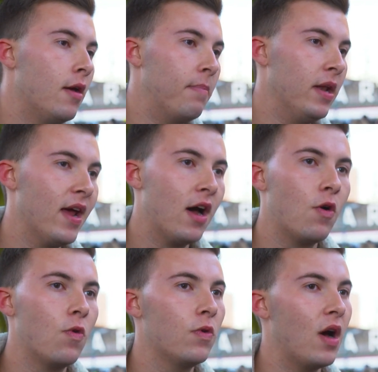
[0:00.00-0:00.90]
But
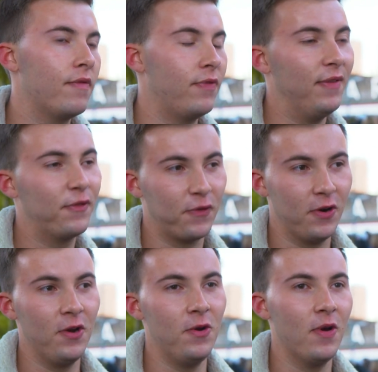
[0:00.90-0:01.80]
now I've lived
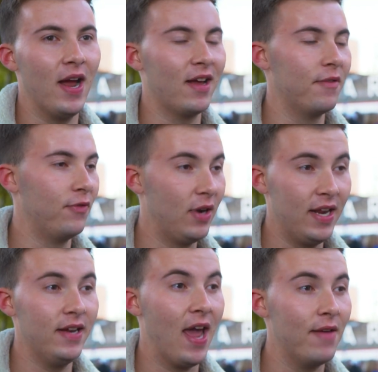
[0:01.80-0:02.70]
through and I've
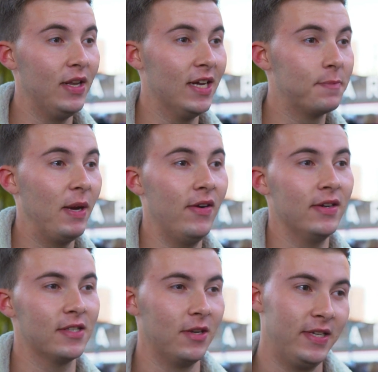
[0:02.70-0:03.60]
really heavily
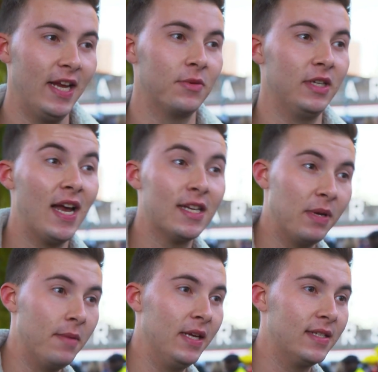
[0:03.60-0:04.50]
experienced those years where it has
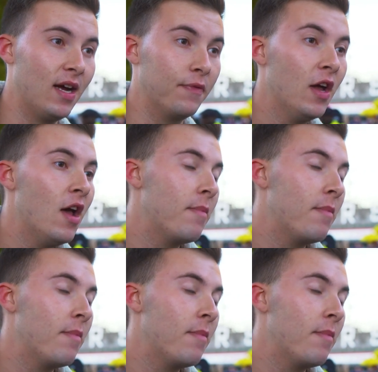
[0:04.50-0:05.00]
been a bit tough.